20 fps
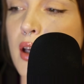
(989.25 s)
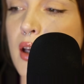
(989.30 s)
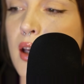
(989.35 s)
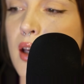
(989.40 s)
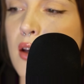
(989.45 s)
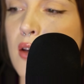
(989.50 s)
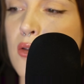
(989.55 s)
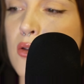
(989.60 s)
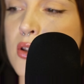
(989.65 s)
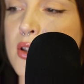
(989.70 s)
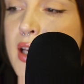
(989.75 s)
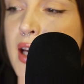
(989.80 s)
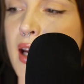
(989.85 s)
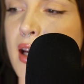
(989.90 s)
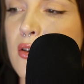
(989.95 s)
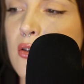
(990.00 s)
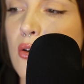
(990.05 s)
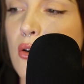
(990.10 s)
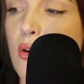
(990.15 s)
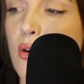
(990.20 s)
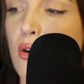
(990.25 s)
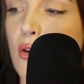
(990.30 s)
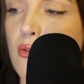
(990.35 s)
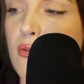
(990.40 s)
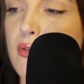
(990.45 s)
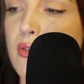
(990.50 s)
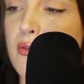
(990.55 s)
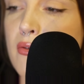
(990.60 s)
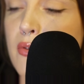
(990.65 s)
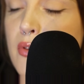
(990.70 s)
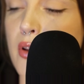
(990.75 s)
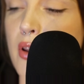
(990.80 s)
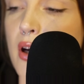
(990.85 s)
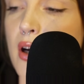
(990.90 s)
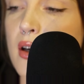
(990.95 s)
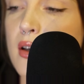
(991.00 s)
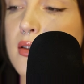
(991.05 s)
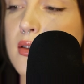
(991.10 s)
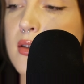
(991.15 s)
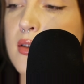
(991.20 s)
he set off for the
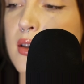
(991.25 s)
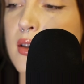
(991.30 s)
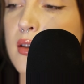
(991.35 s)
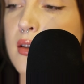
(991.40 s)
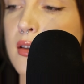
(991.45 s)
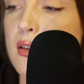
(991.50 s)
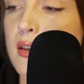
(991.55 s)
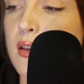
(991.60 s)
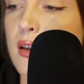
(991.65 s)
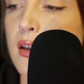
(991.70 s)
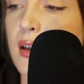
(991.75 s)
Hudson.